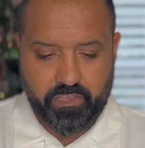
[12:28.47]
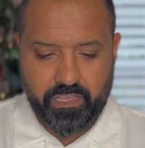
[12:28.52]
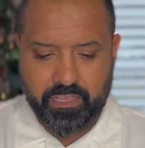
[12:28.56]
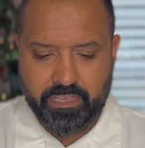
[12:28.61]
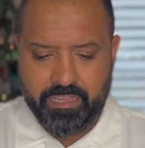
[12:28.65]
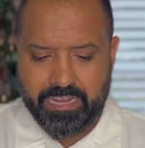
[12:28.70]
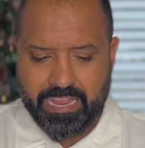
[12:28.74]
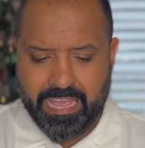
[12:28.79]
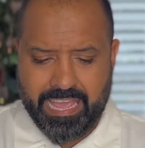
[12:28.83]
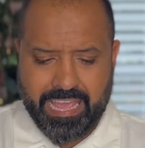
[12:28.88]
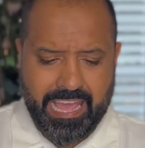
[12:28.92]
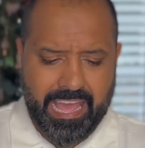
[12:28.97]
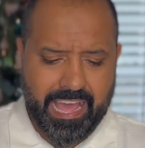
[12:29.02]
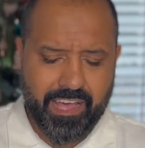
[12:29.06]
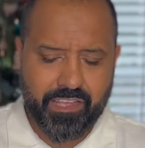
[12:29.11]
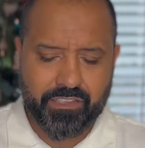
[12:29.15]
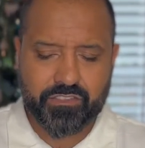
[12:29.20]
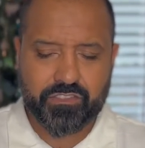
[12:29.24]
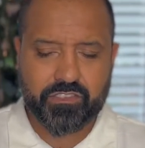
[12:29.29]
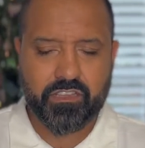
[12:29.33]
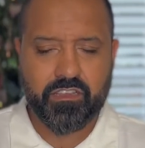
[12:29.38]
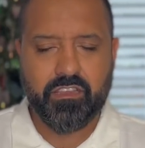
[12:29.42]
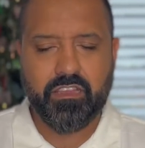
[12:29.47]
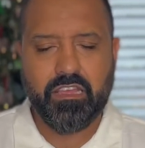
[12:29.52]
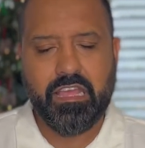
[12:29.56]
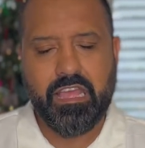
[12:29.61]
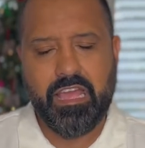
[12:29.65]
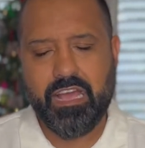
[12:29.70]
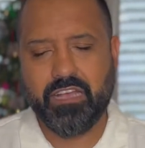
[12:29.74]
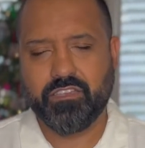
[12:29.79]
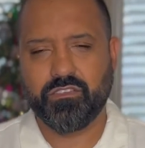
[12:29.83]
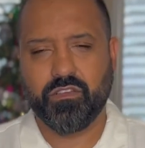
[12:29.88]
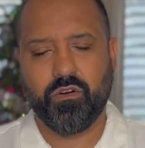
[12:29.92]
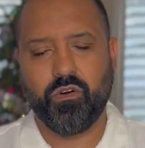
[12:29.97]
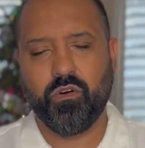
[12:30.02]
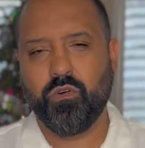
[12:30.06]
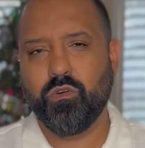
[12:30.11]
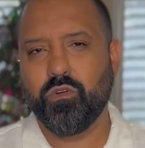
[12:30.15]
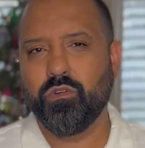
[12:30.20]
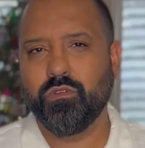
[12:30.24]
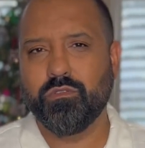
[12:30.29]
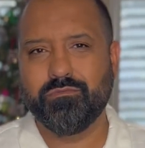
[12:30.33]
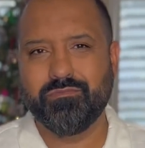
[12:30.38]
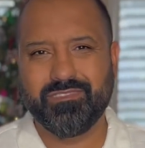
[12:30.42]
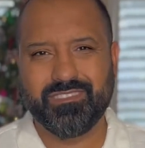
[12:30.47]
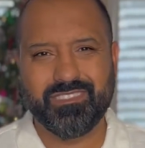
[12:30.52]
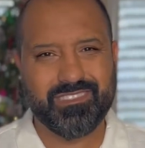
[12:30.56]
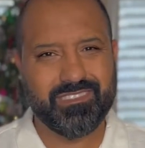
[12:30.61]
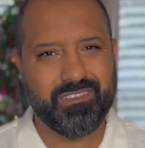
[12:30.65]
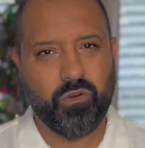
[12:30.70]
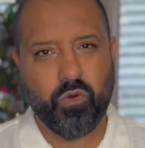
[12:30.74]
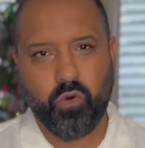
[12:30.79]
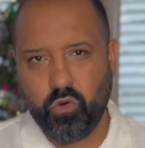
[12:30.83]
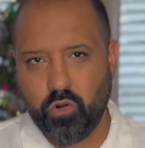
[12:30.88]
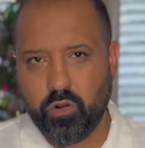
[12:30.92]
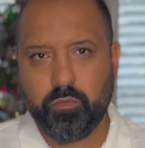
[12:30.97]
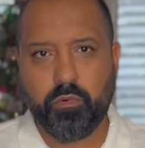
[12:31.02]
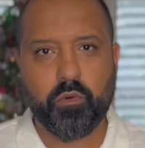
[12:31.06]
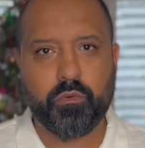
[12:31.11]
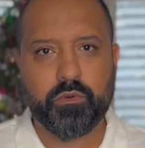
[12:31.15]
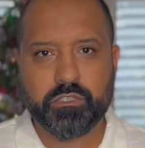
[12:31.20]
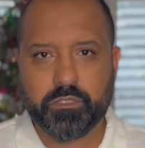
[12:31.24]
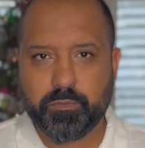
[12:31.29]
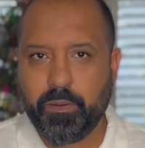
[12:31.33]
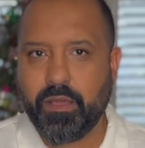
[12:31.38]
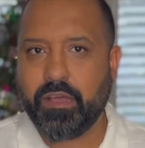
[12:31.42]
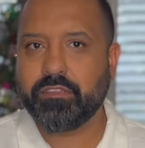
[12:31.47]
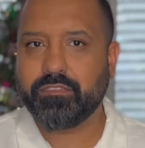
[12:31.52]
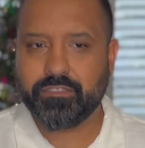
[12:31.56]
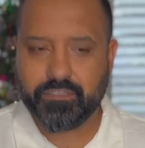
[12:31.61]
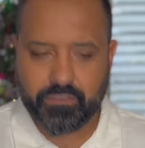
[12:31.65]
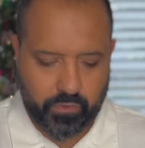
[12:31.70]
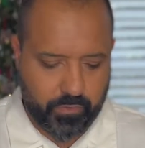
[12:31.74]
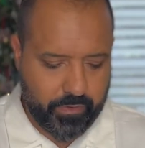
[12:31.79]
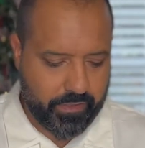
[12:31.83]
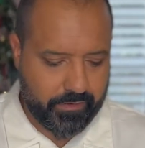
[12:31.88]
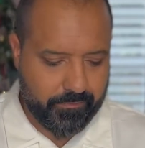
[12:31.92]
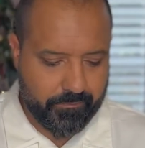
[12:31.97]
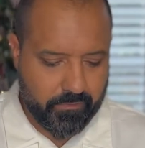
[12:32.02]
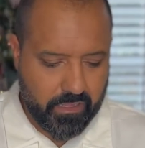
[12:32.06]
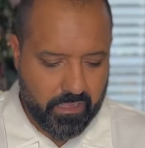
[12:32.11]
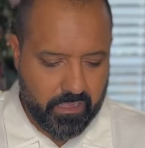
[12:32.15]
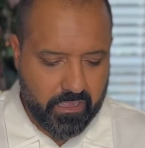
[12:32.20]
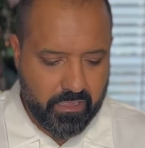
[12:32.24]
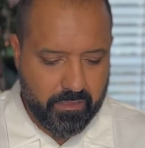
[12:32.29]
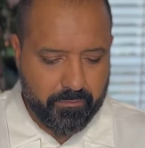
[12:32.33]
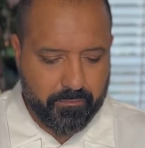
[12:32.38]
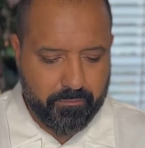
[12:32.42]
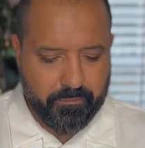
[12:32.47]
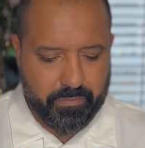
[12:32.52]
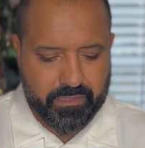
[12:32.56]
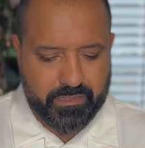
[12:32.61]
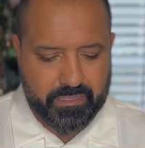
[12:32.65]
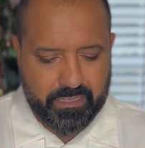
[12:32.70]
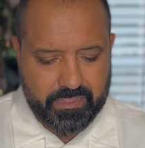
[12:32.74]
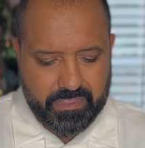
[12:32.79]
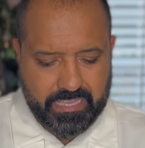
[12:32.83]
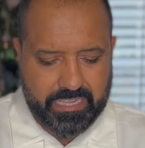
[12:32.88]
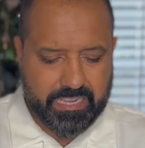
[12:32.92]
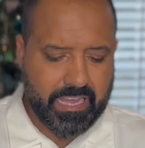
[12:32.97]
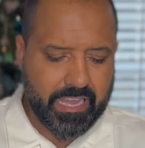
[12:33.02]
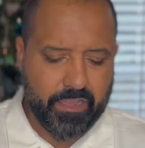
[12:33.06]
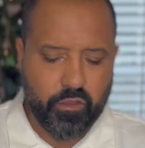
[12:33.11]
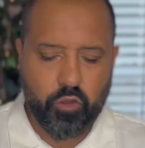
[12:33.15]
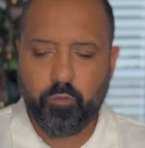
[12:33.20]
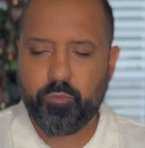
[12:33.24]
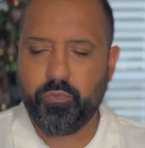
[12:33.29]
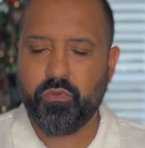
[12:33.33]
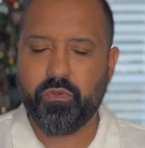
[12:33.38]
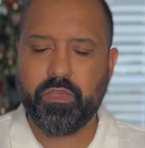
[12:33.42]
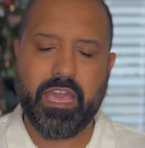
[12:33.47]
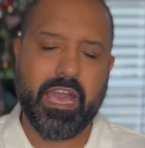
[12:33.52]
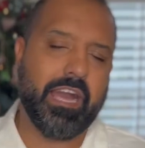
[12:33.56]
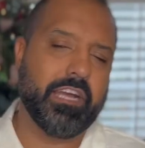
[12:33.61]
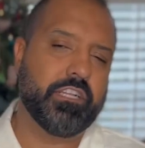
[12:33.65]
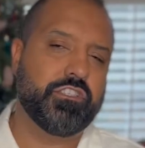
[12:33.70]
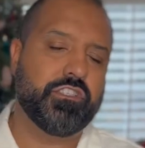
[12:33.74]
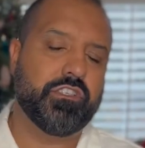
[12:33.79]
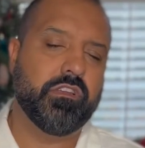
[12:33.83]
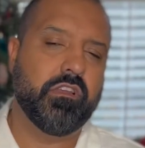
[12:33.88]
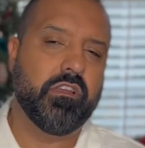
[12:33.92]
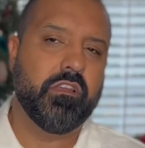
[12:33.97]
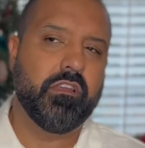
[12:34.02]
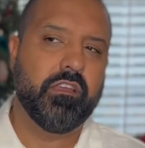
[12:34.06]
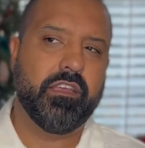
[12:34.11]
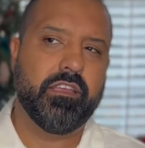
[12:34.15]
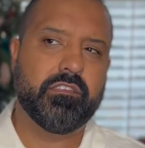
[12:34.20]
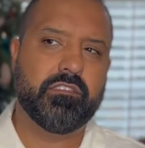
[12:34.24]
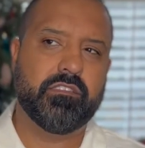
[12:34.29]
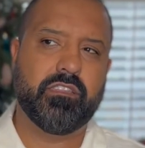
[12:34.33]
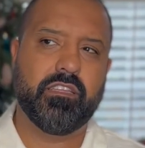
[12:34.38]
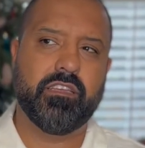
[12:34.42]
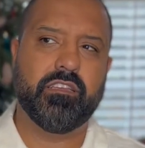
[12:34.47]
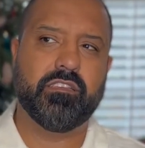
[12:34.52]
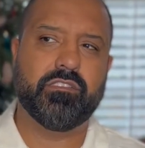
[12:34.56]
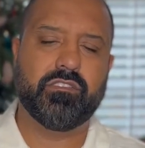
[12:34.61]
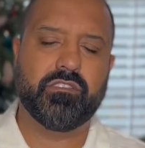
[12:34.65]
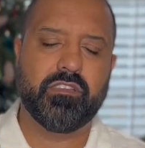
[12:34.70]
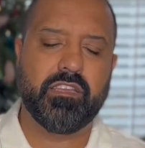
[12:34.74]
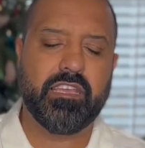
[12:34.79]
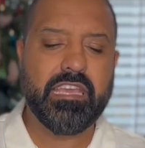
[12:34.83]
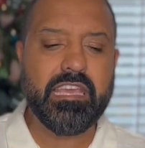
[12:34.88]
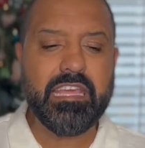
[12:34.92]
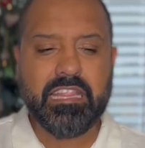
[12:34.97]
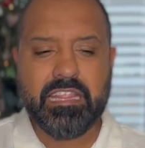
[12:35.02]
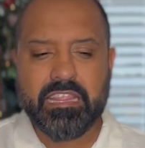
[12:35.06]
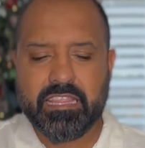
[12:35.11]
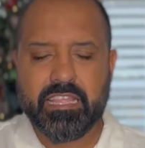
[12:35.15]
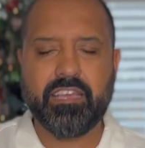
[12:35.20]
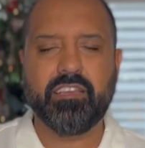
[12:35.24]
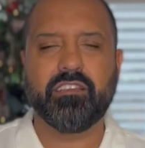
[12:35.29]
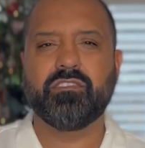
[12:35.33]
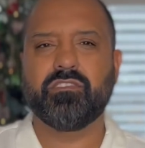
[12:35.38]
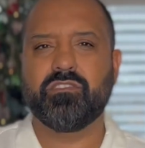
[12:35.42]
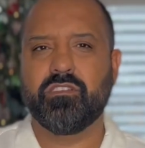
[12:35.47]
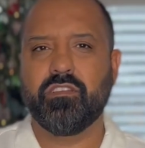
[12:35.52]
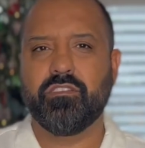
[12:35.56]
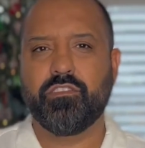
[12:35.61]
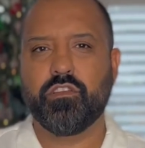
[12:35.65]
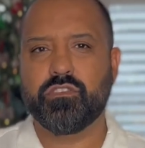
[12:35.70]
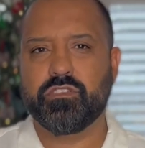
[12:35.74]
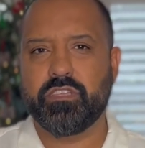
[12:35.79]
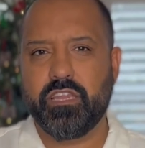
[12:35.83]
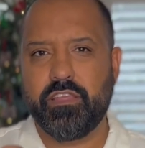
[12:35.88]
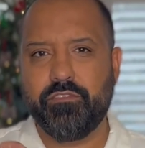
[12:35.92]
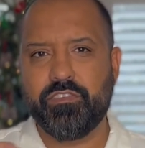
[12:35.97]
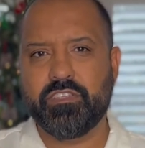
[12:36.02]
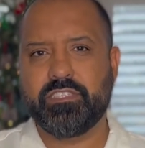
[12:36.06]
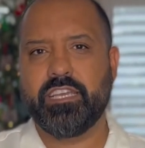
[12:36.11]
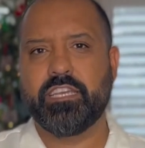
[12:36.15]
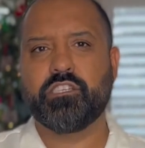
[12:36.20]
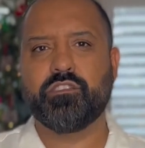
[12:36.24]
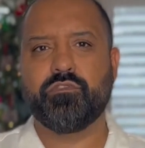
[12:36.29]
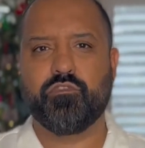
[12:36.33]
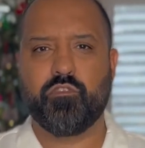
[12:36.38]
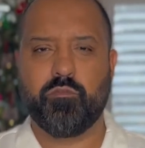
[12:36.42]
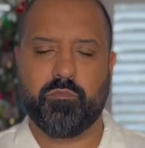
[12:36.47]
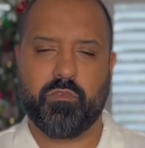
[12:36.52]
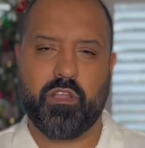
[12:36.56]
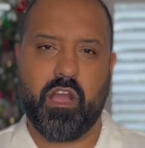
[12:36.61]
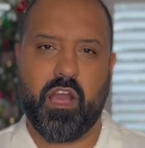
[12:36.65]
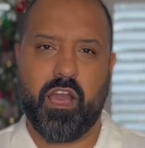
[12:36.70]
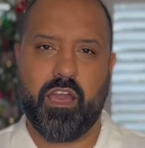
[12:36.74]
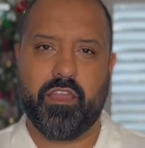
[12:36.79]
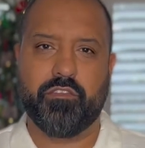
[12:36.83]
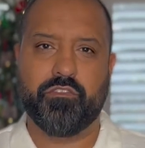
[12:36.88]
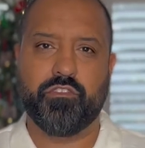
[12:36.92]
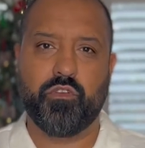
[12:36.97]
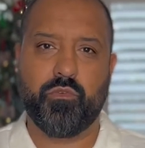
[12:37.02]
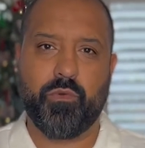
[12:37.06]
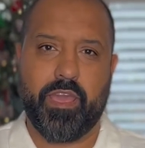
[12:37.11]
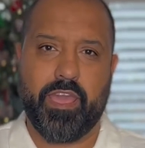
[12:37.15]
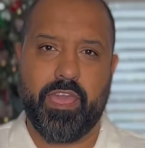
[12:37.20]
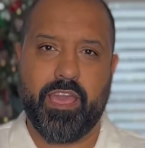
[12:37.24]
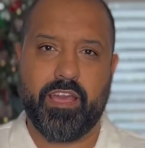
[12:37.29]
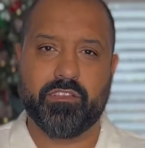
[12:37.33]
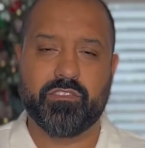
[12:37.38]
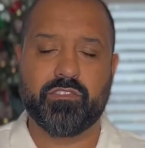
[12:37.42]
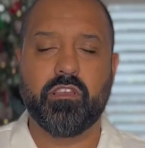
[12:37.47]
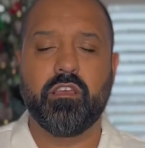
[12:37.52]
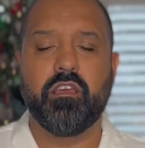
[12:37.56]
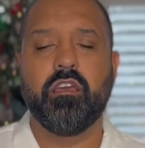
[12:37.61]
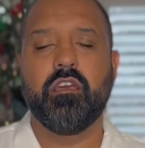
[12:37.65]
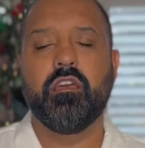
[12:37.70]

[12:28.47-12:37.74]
And Ahaz has a whole horrible response to it. But the thing I hope you catch is this. In this, there's an invitation from God to Ahaz.